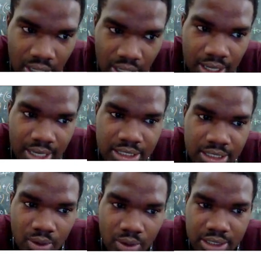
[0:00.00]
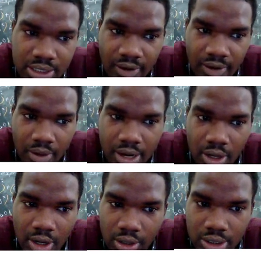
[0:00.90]
Is the locus of a point the
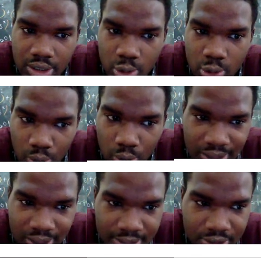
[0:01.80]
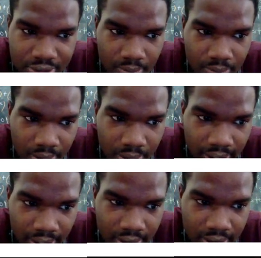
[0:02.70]
cutting tool attached to the lathe,